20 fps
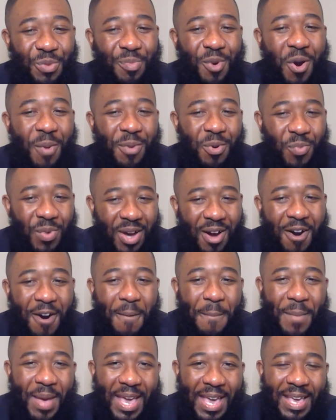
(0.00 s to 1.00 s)
moment with
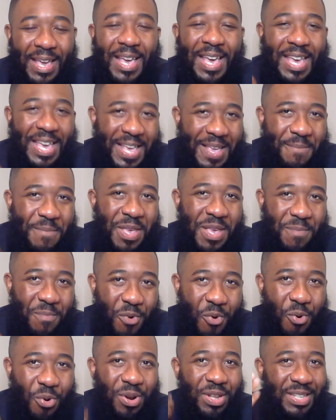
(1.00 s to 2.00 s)
Aunt May hit me
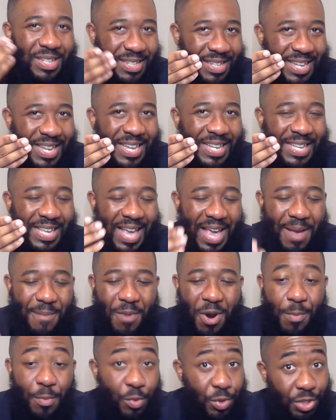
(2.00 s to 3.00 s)
more than the Endgame
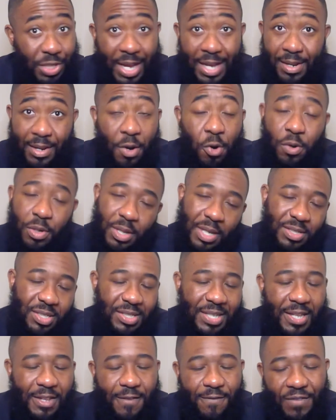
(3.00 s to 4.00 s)
moment, which I, or I should
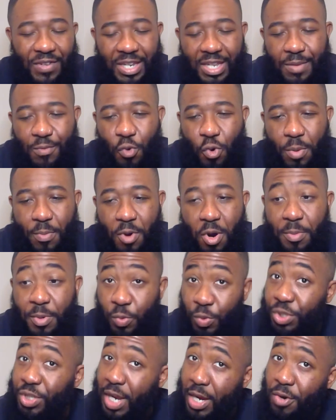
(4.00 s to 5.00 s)
say the Infinity War moment,
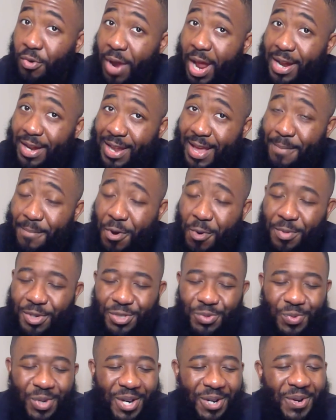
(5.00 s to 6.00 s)
which I cried in that moment
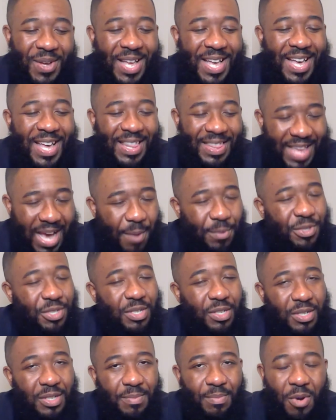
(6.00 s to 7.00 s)
as well. That was a
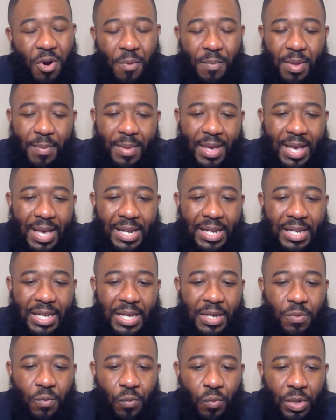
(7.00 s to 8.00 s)
good moment, man. It,
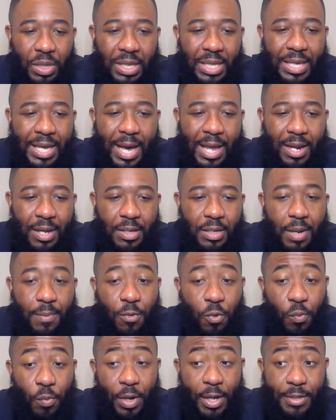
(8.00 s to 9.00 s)
it really kind of,
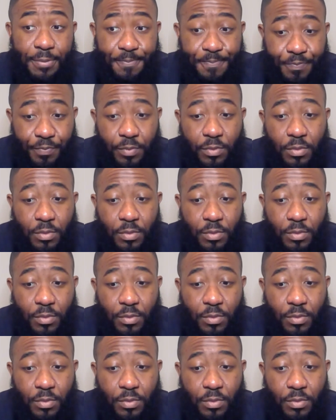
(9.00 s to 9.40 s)
number one,